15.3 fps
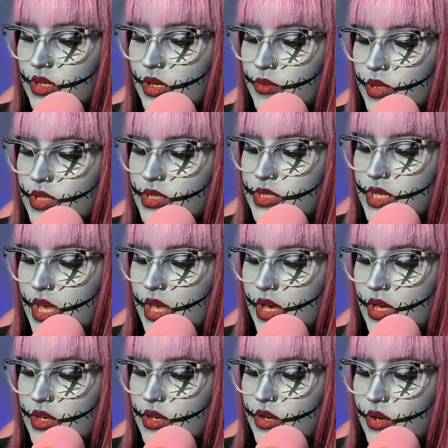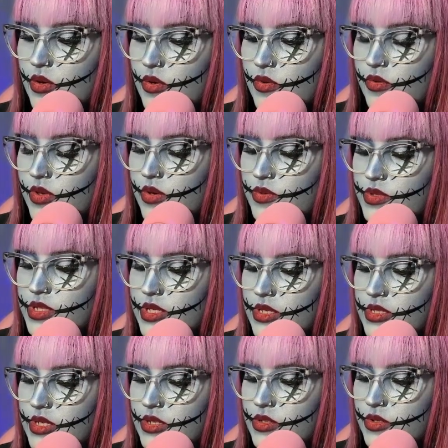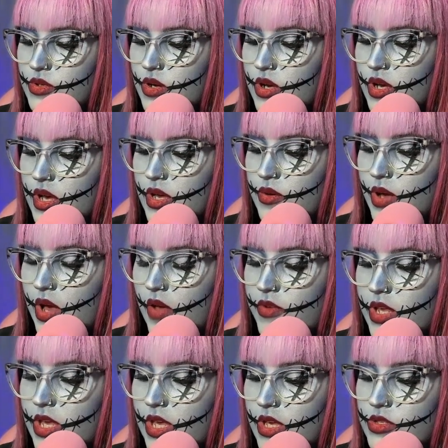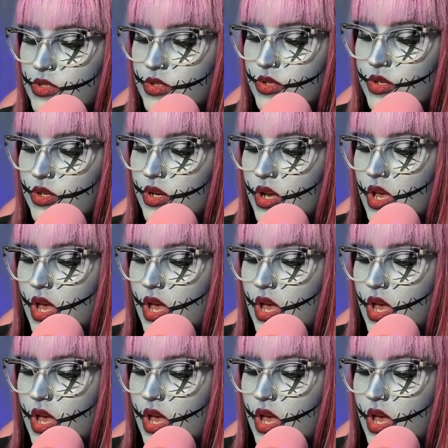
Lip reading: I'm not saying I know ghosts exist or not, I don't have an answer.